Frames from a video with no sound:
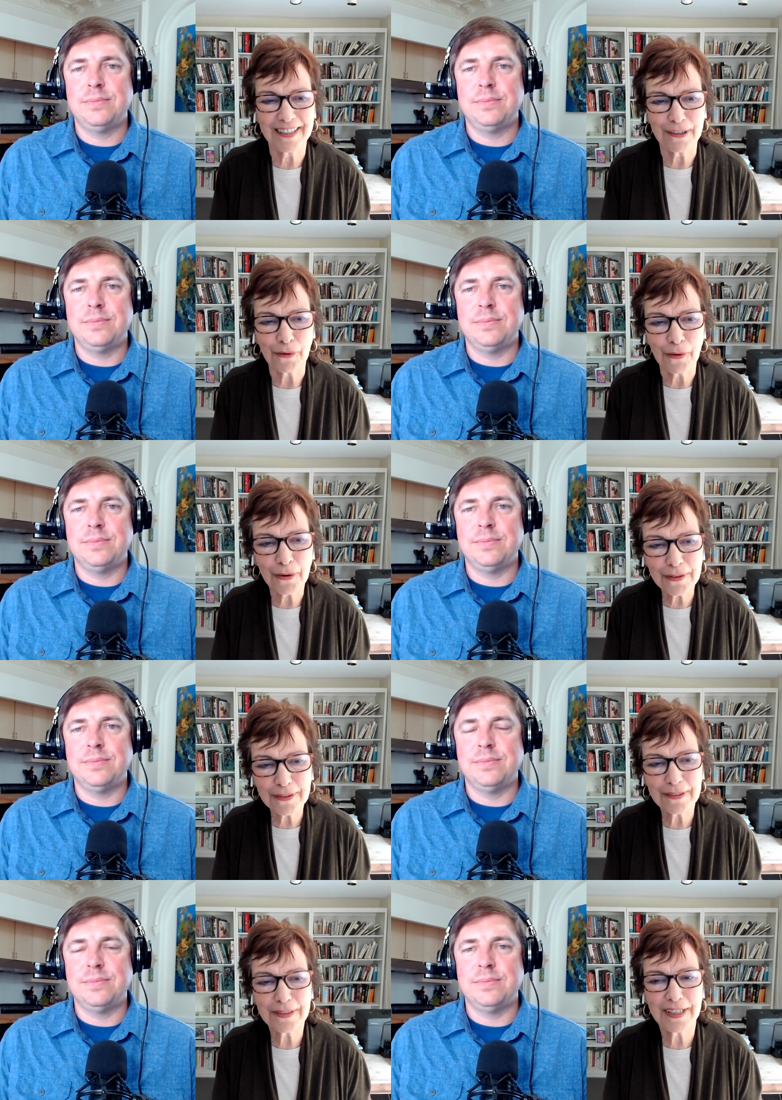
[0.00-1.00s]
Speaker 1: in the
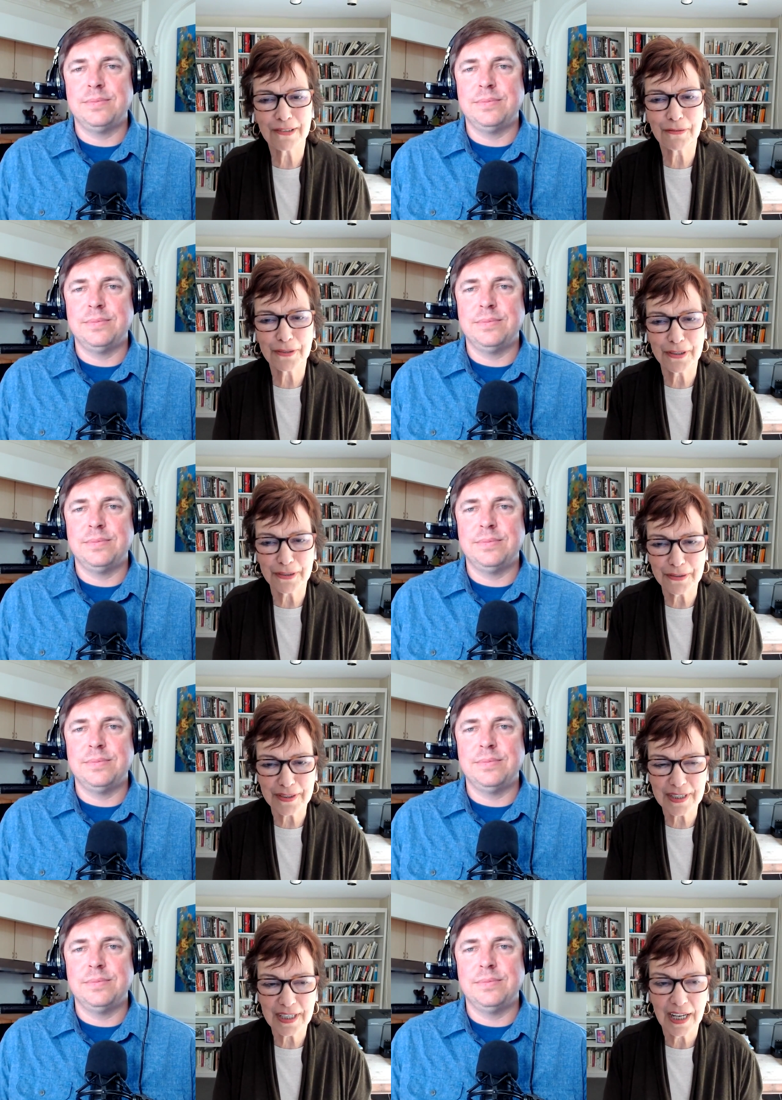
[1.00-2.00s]
order that they're
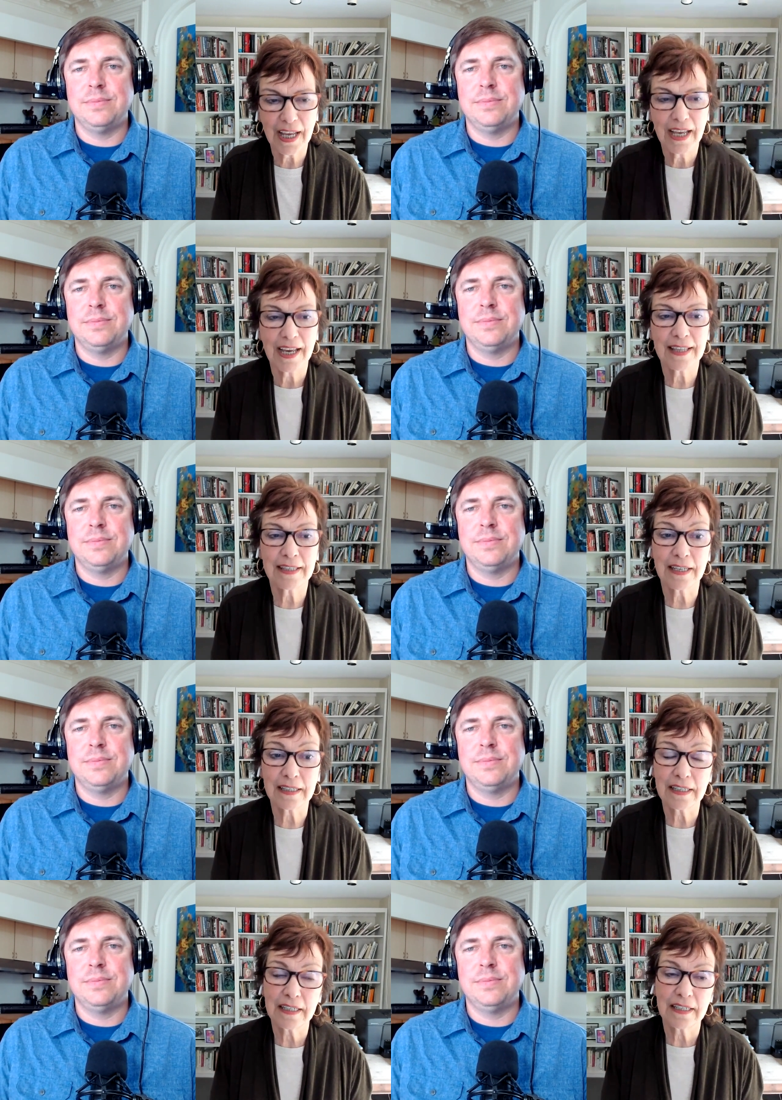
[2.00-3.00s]
used, and
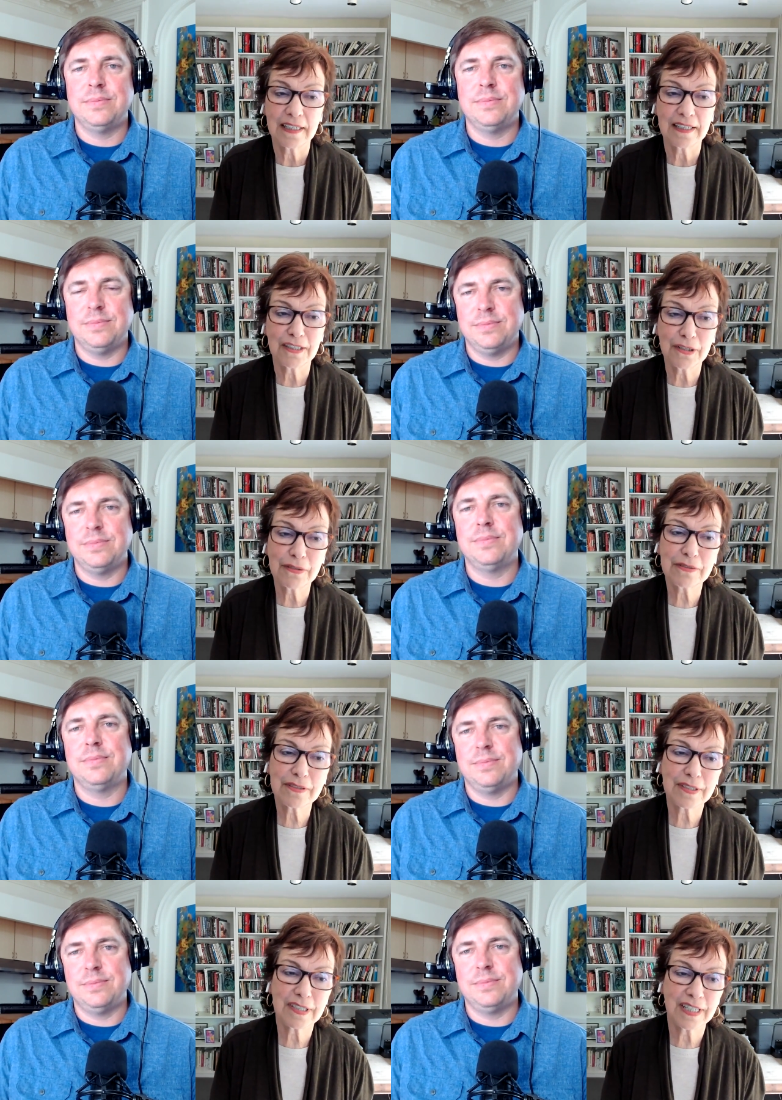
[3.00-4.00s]
then
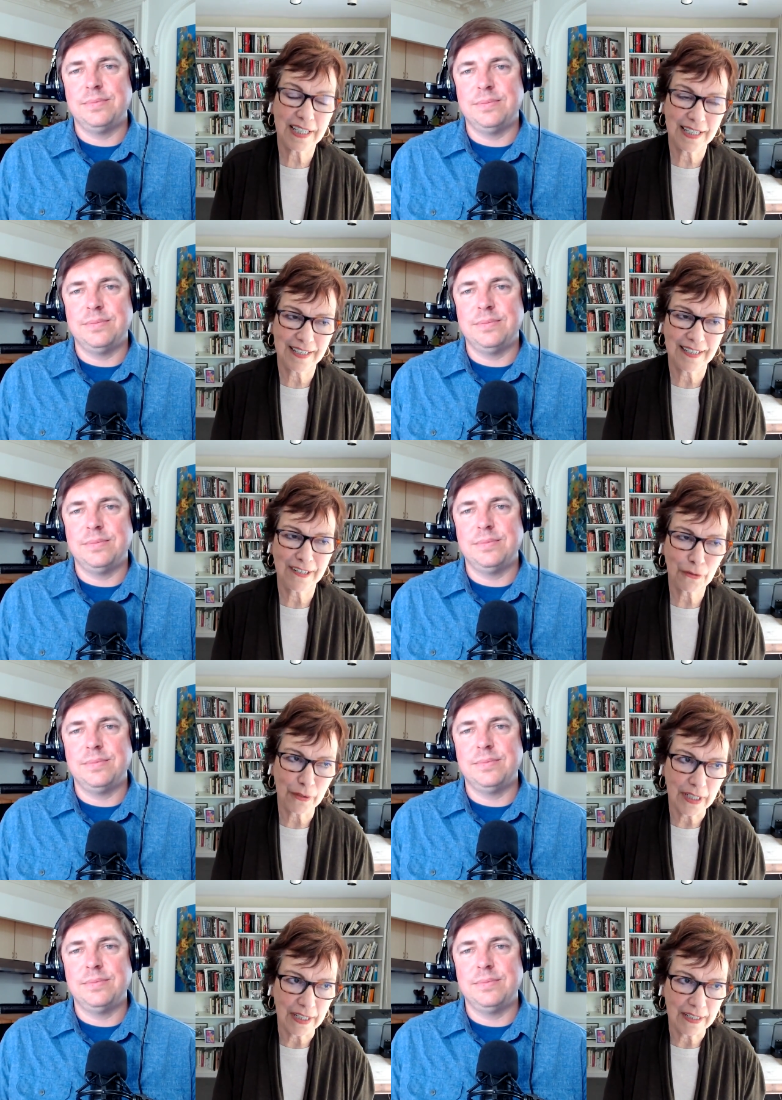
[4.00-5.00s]
use the
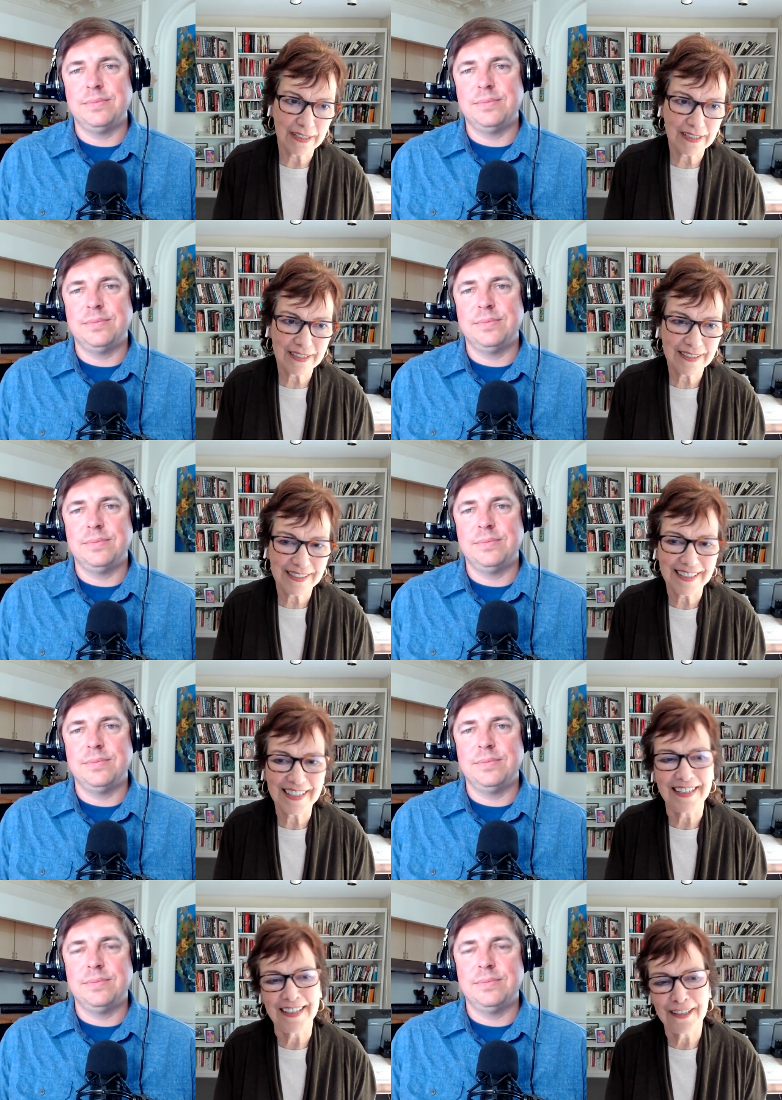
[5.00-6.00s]
ingredients
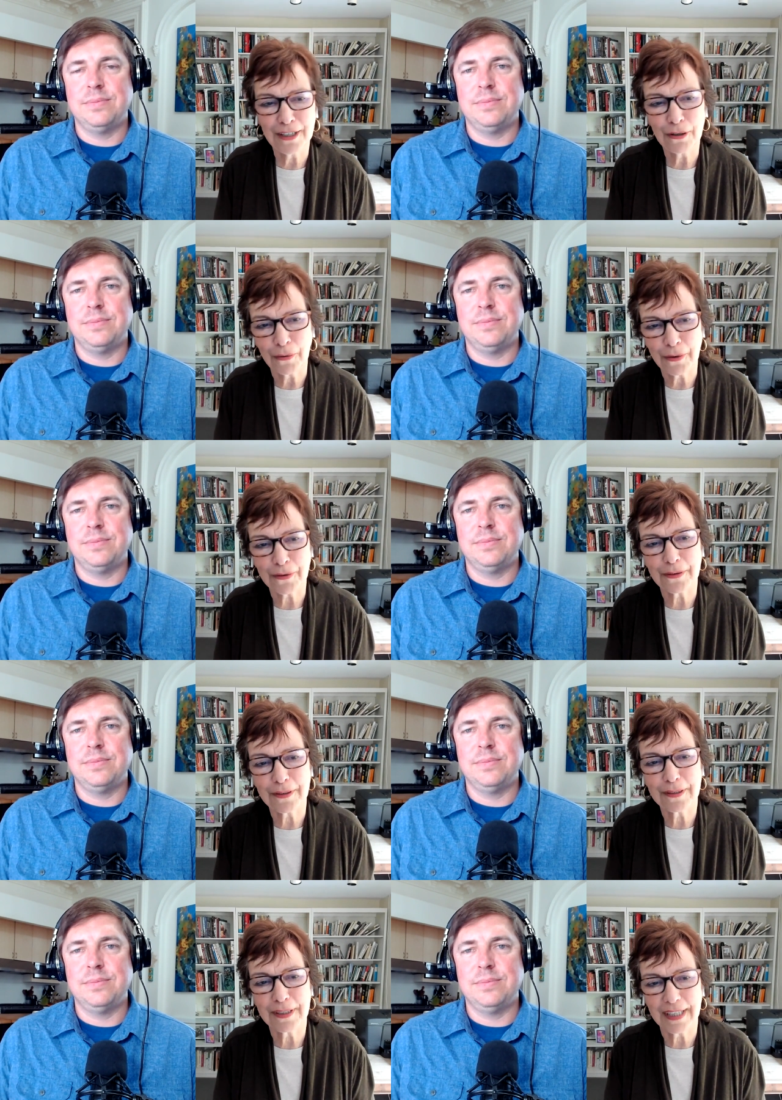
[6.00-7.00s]
in the
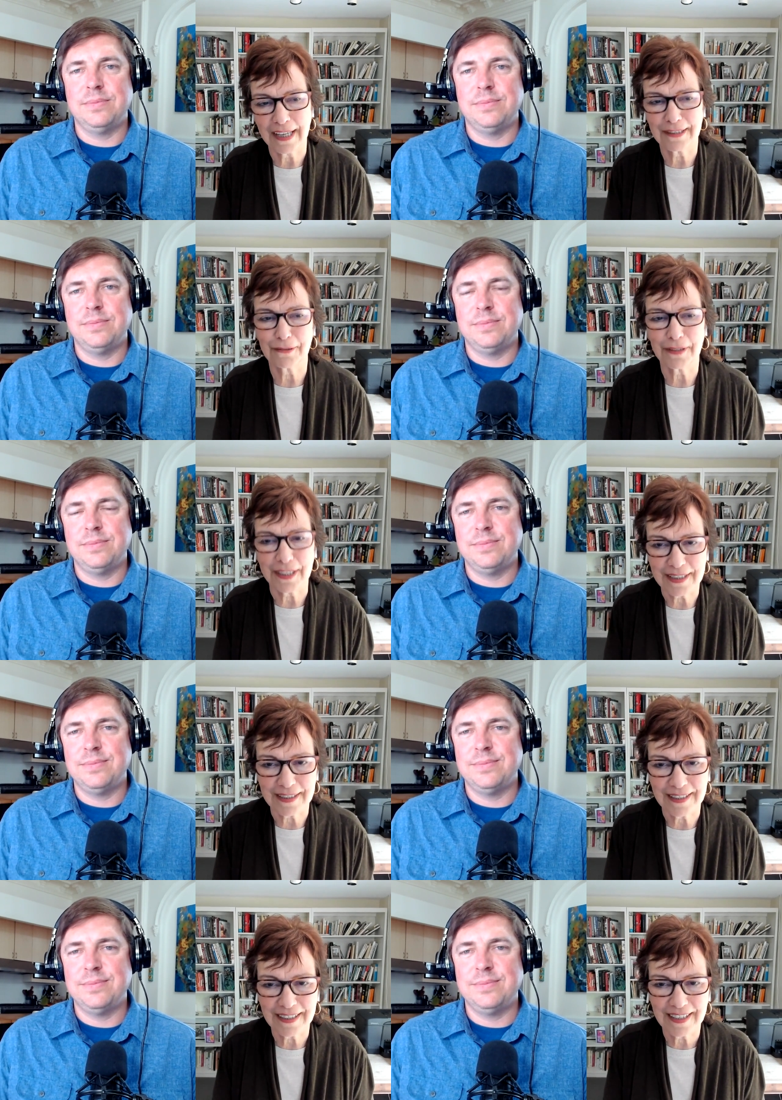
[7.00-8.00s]
order that they're
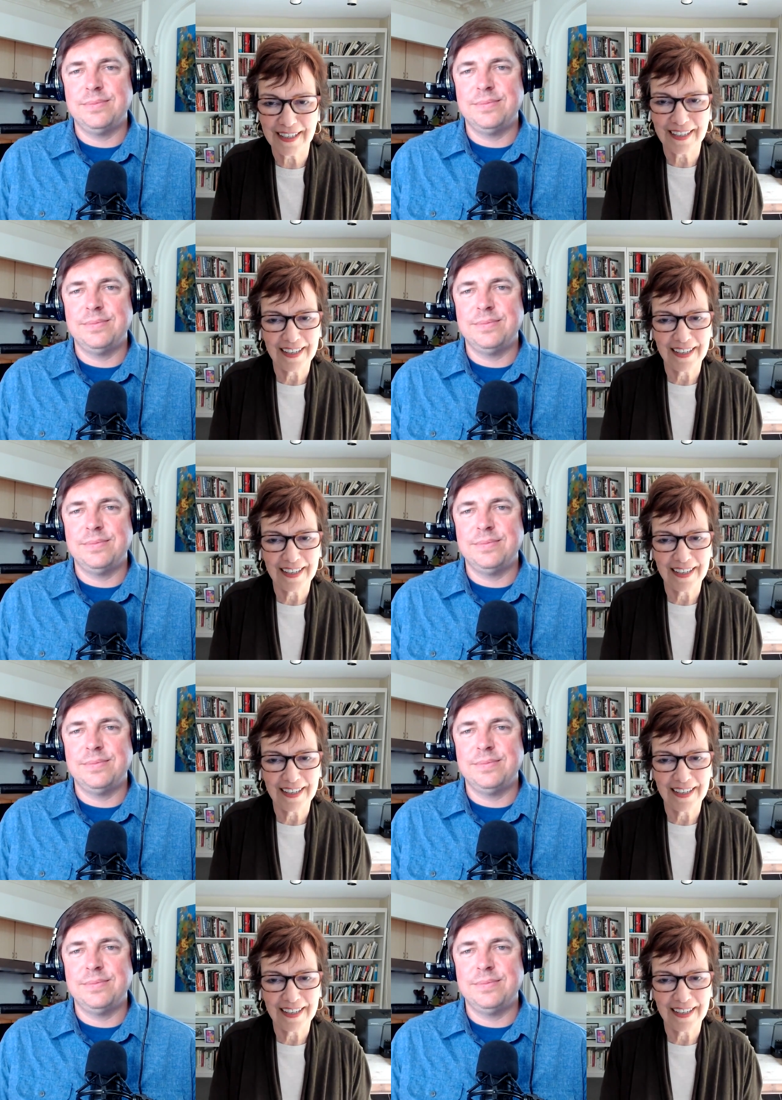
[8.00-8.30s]
listed.